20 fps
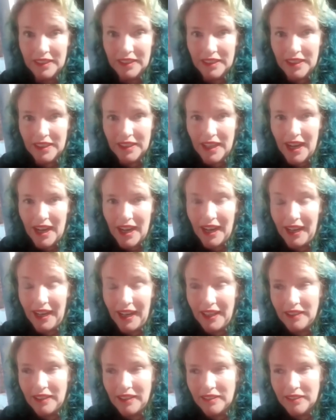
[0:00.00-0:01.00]

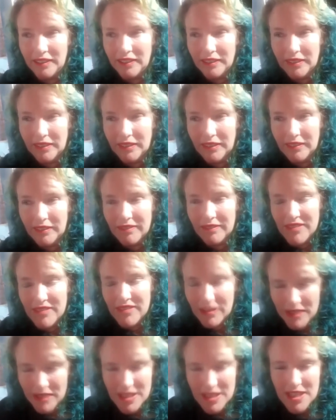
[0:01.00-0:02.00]
And there is
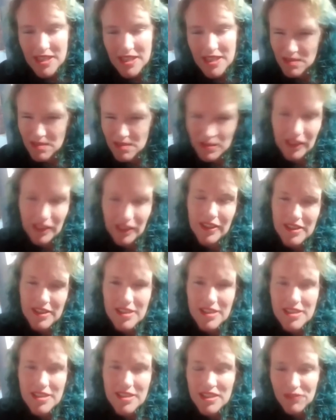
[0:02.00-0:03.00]
there's
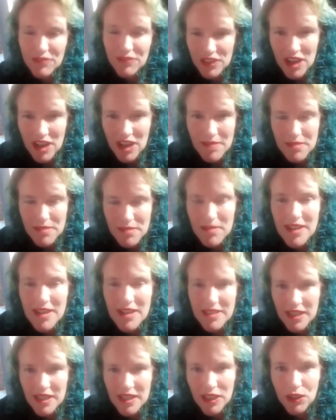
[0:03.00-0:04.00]
different types of masks that are
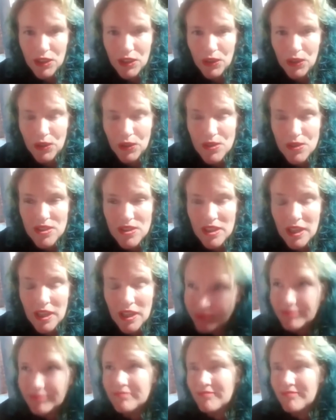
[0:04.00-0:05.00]
used.
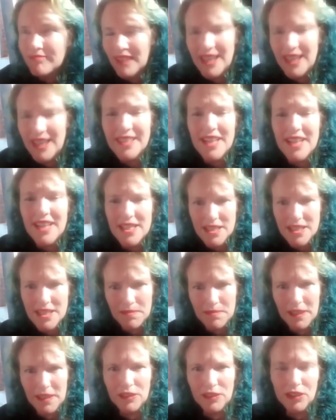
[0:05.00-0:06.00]
It does depend
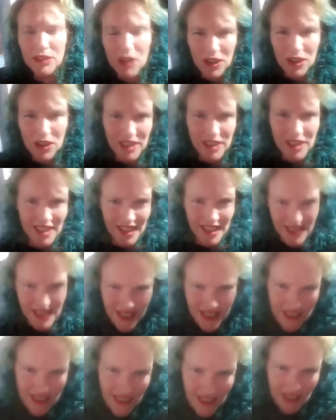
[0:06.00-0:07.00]
on context
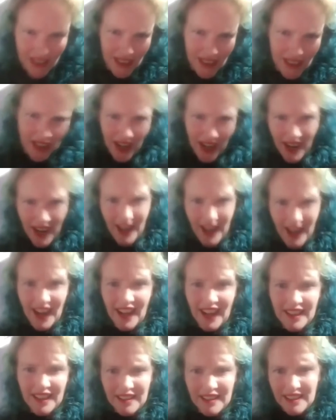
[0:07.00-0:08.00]
and
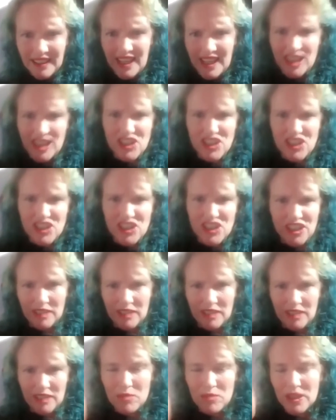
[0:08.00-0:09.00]
the energy
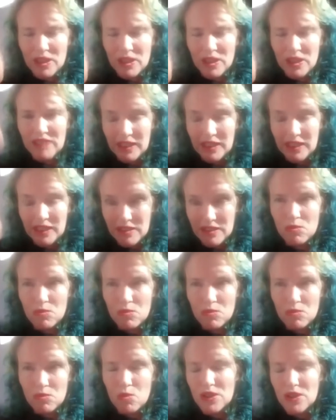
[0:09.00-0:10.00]
and whatever,
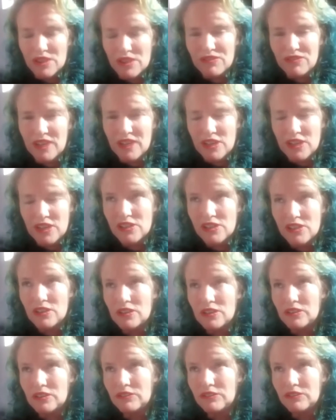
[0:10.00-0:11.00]
what the function
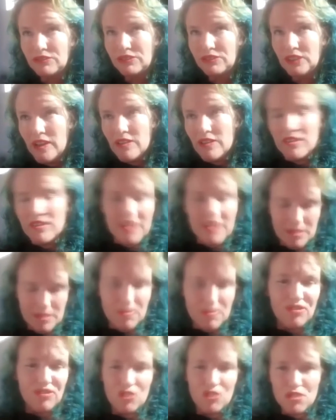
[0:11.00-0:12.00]
of this
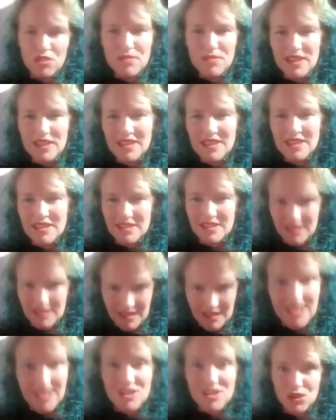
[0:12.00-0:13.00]
performance is
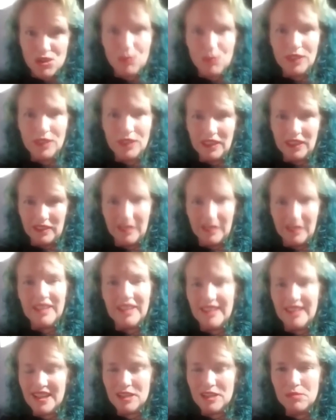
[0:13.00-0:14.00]
doing in that
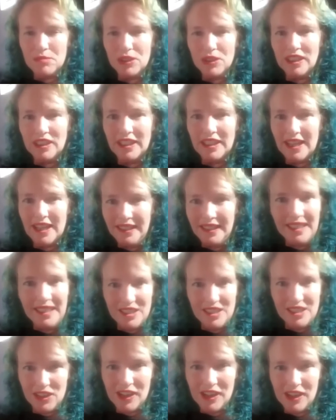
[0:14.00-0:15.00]
community at that
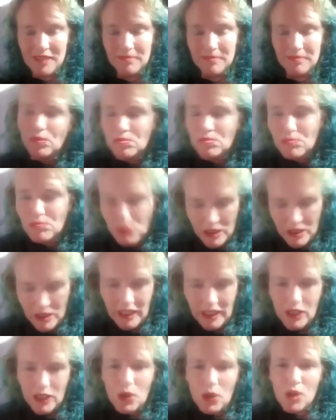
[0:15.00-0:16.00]
time. Nearly
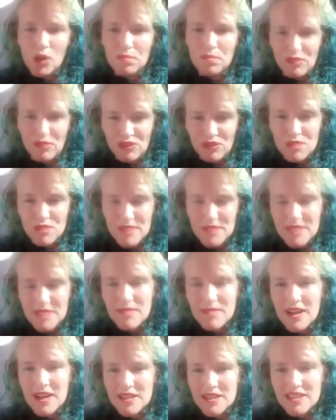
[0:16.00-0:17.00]
all performance
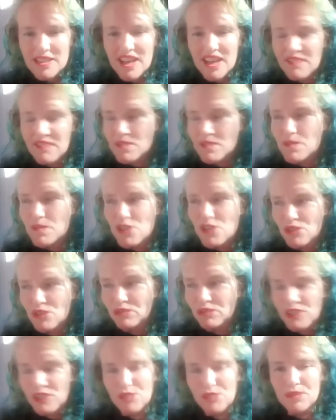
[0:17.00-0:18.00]
masks have special
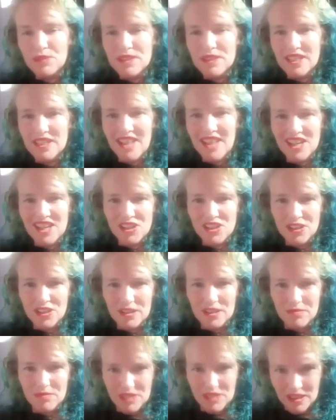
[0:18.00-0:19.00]
rituals attached to them
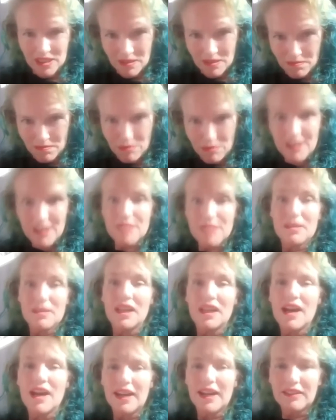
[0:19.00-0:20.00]
to bring them
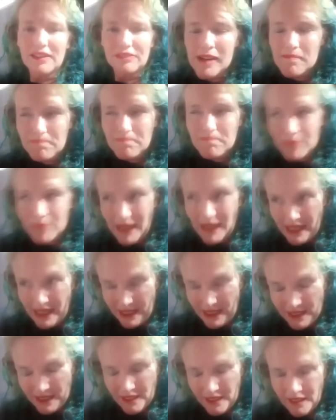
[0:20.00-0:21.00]
alive, but
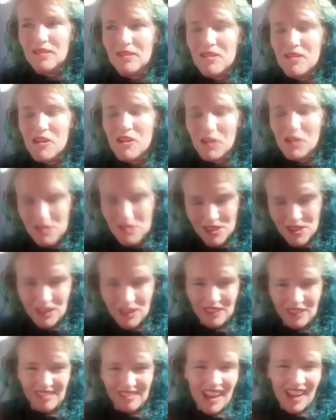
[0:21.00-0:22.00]
also
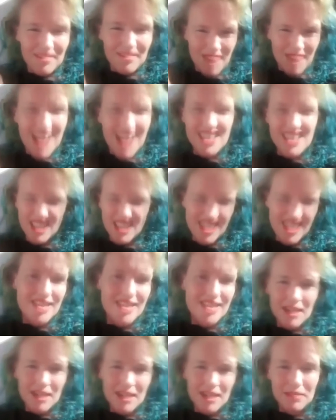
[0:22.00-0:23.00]
masks come
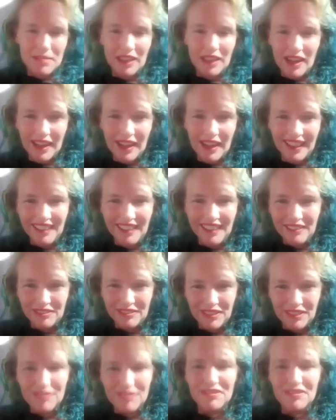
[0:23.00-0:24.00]
alive
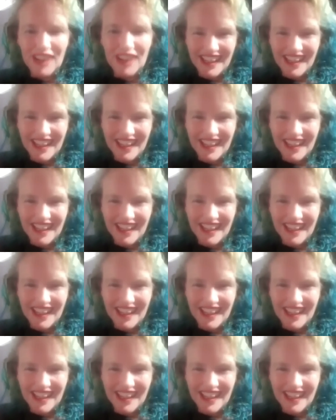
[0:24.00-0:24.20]
via the